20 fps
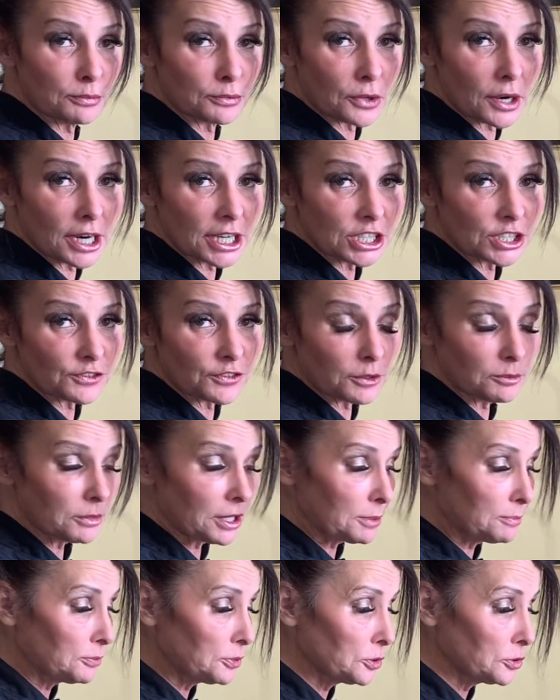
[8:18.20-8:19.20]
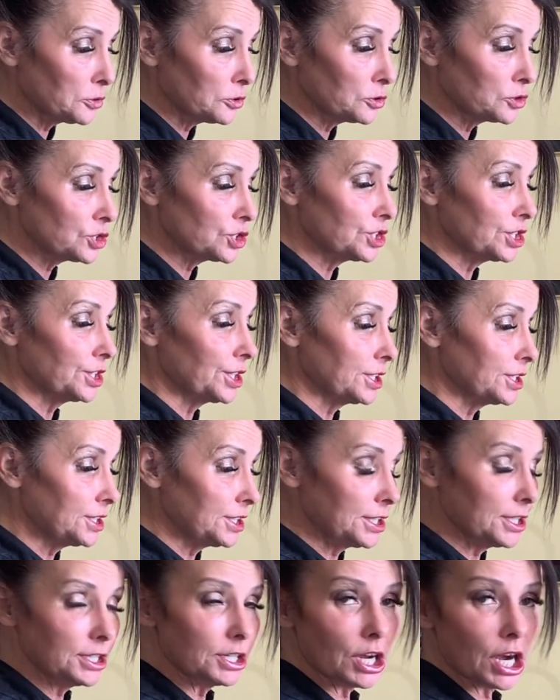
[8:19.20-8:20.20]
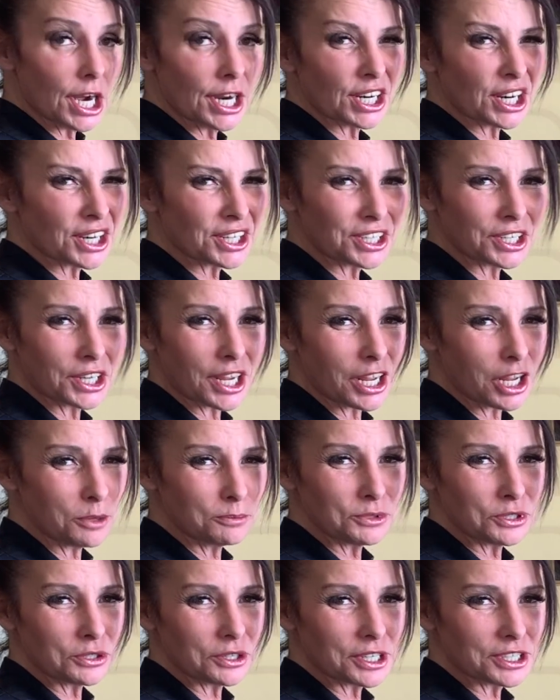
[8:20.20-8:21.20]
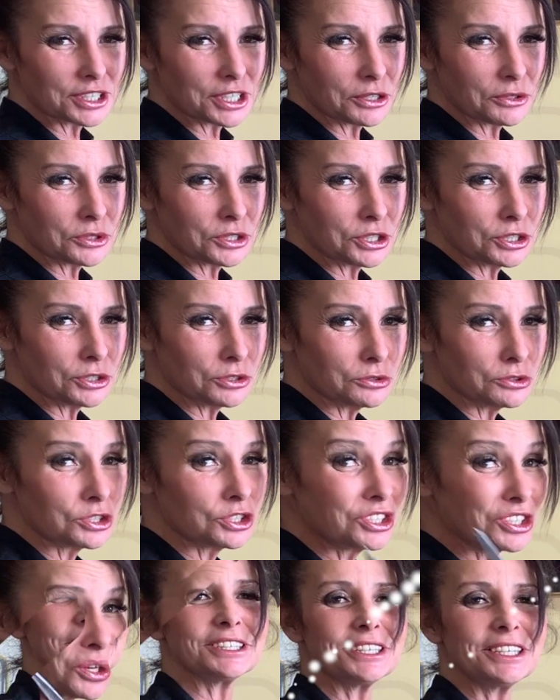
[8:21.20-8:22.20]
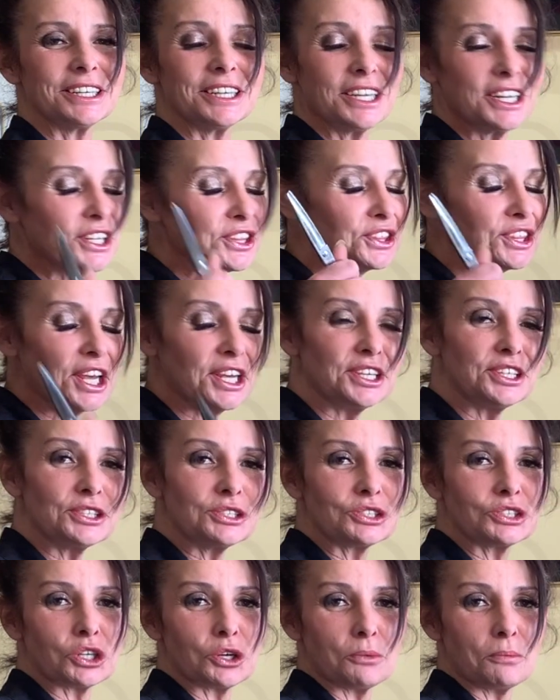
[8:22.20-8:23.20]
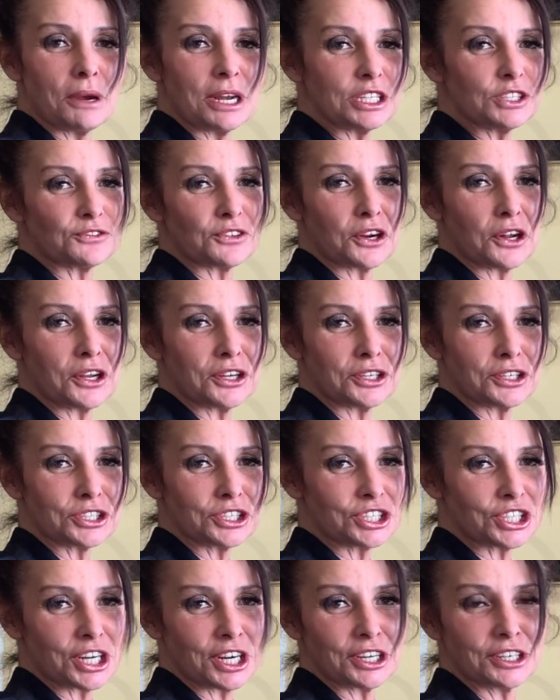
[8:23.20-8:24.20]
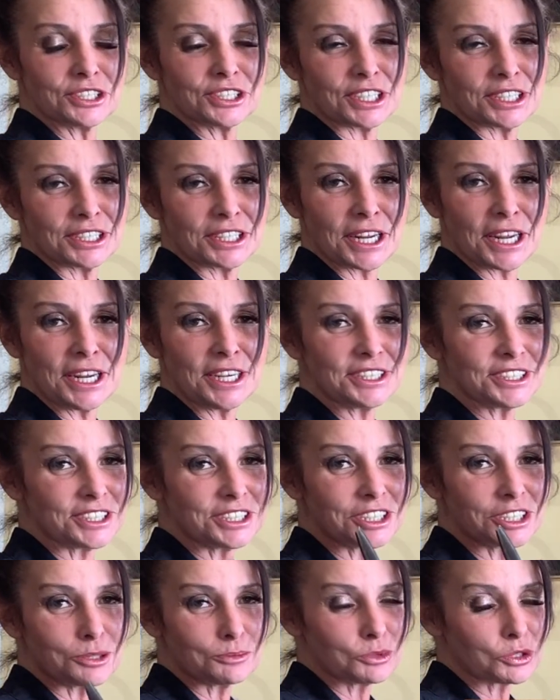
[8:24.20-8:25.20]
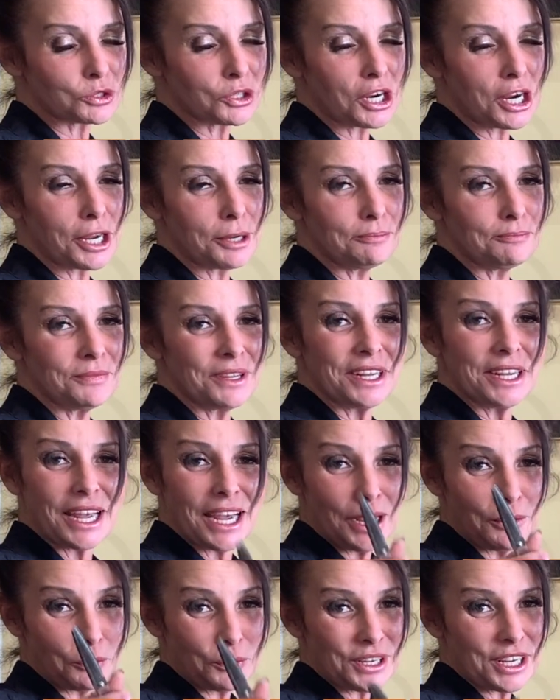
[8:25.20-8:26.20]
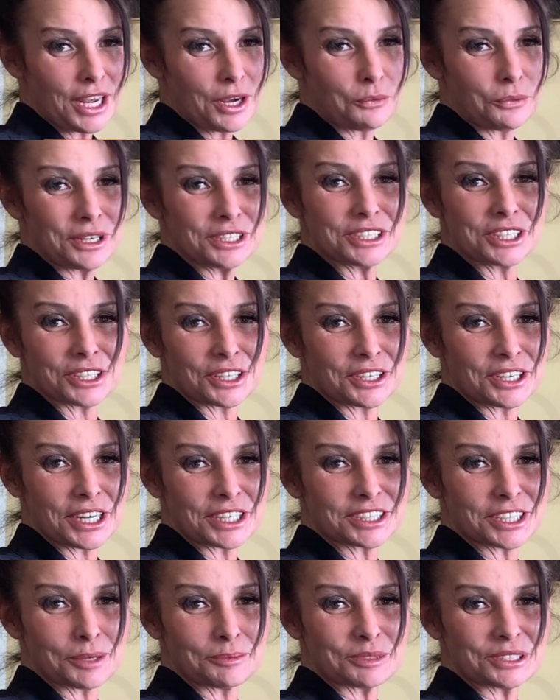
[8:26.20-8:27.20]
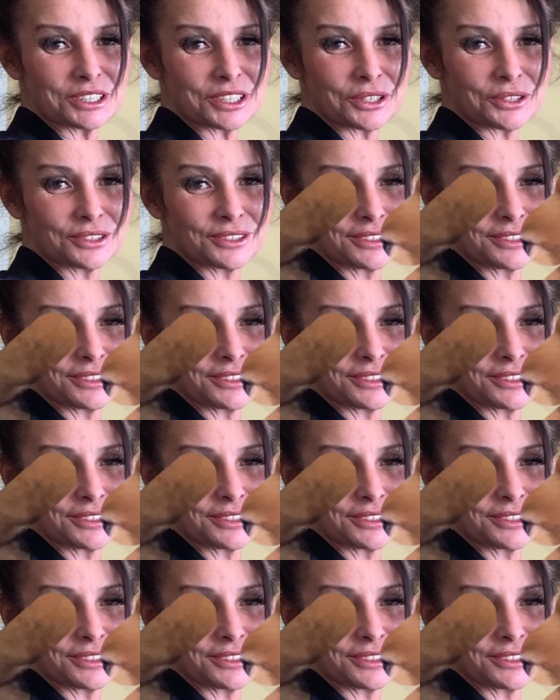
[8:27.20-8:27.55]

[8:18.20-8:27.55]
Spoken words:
brush from the Pooch, the D-Knot are going to help you guys out huge. Thank you so much for all your shares and likes and subscribe. And we can't wait till our next episode.